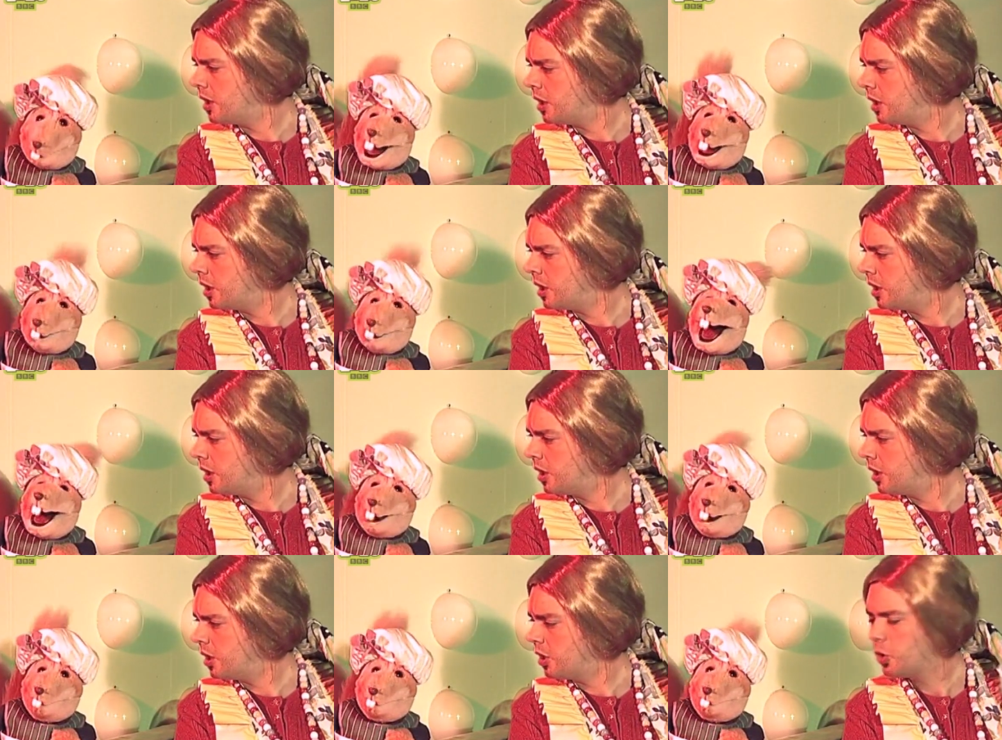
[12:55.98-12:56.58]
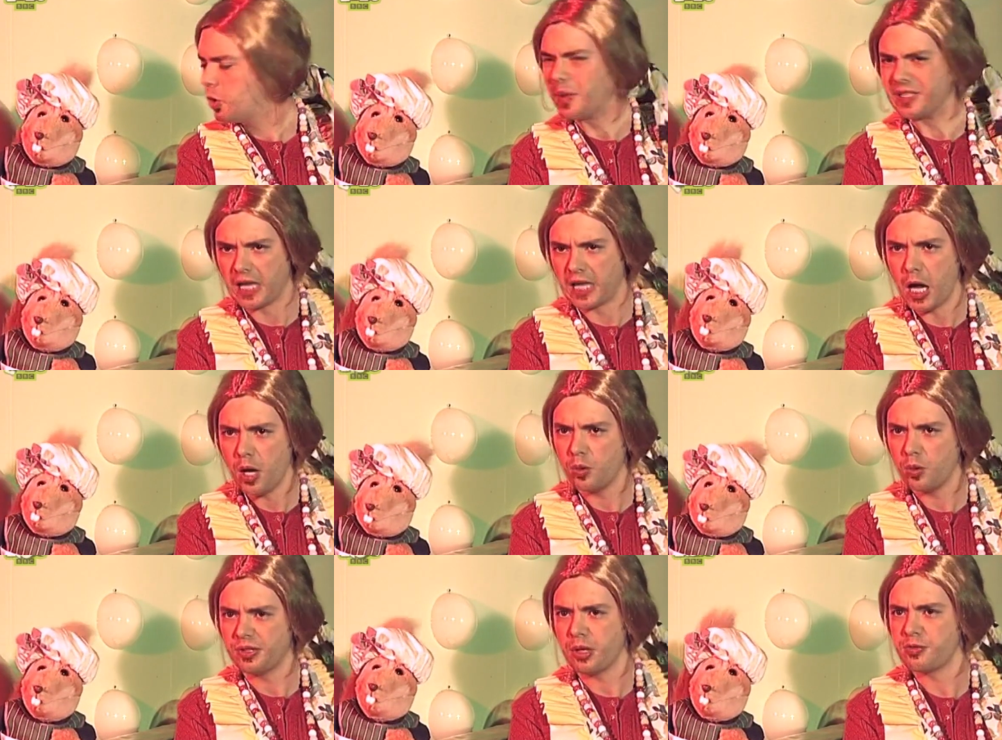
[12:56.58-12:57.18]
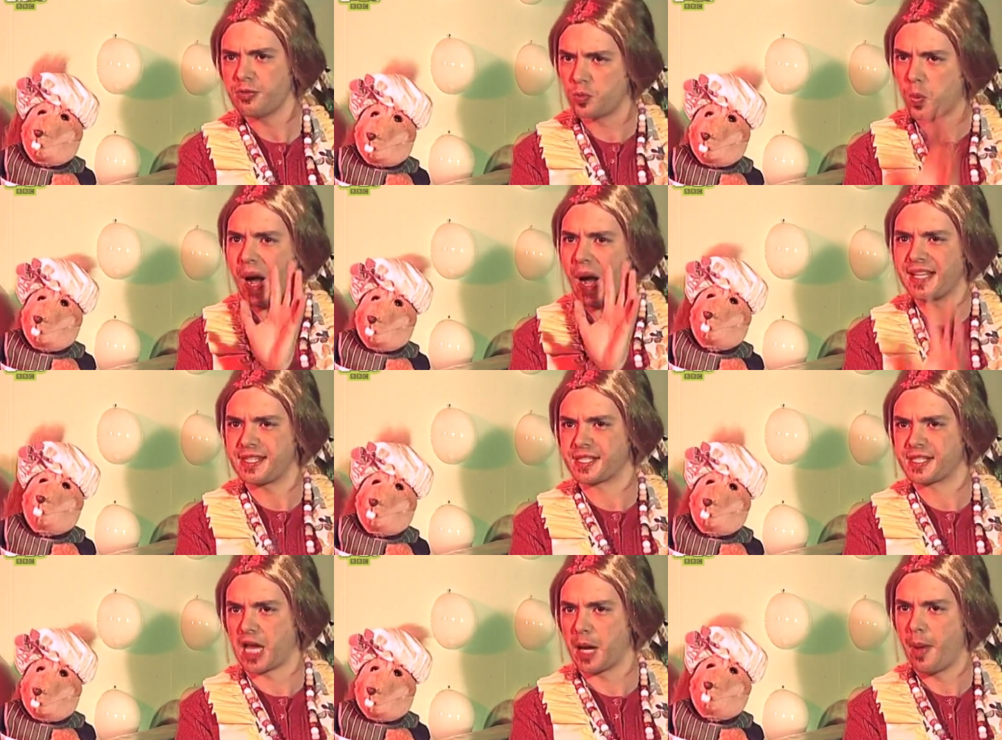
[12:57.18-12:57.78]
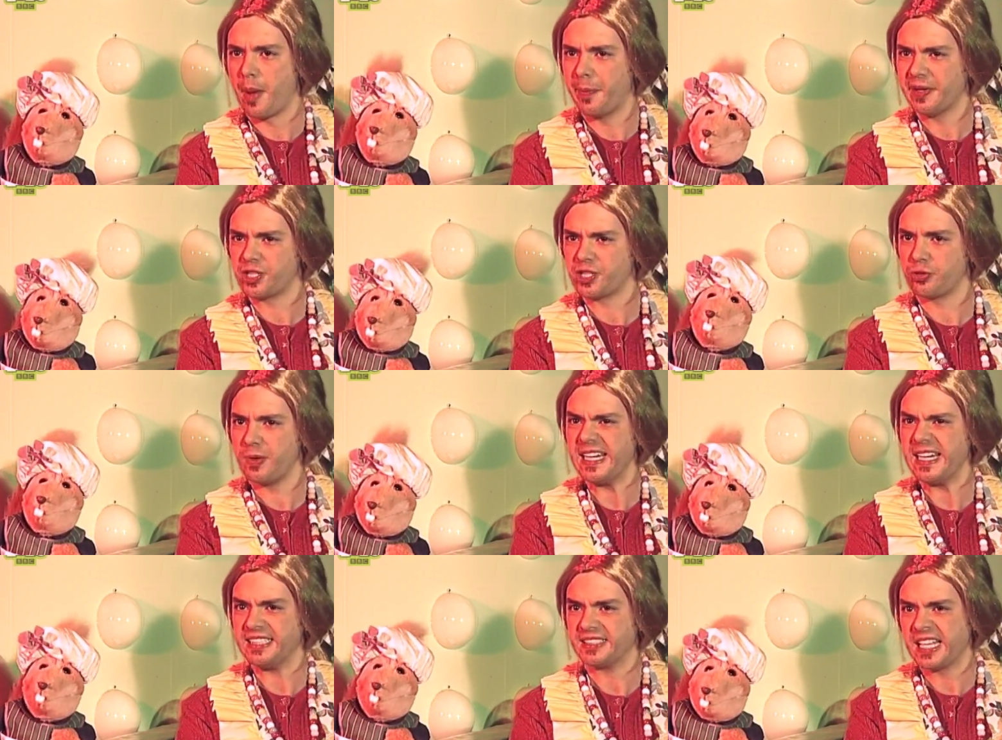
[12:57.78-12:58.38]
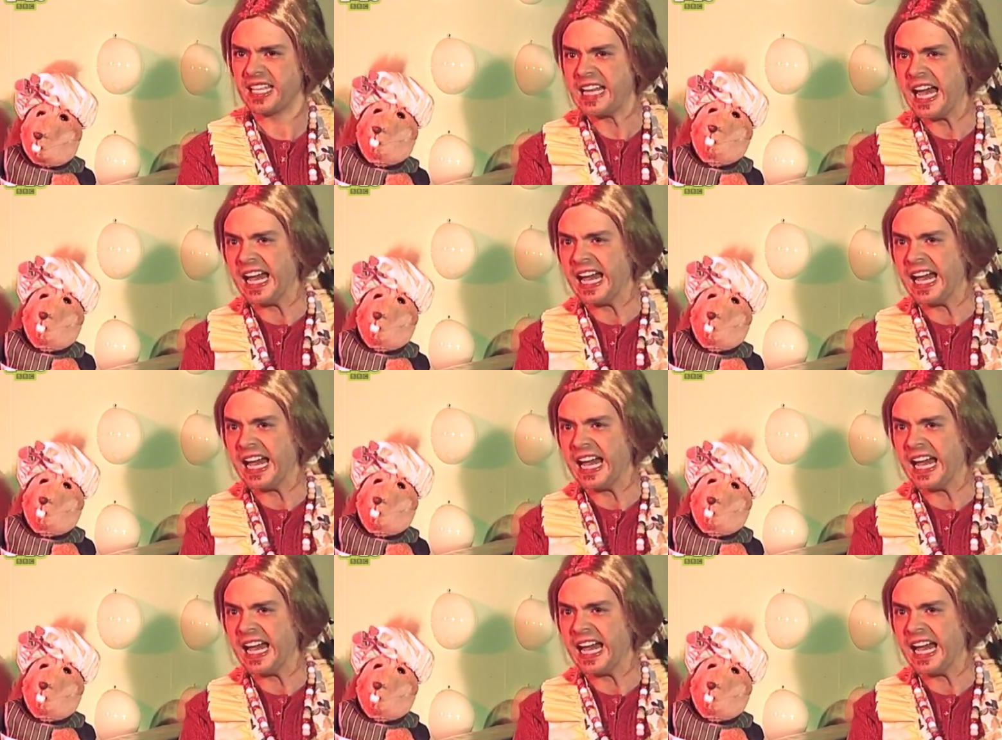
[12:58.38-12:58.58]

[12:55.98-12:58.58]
Speaker 1: use. Oh, no, Those whites come up a treat, don't they?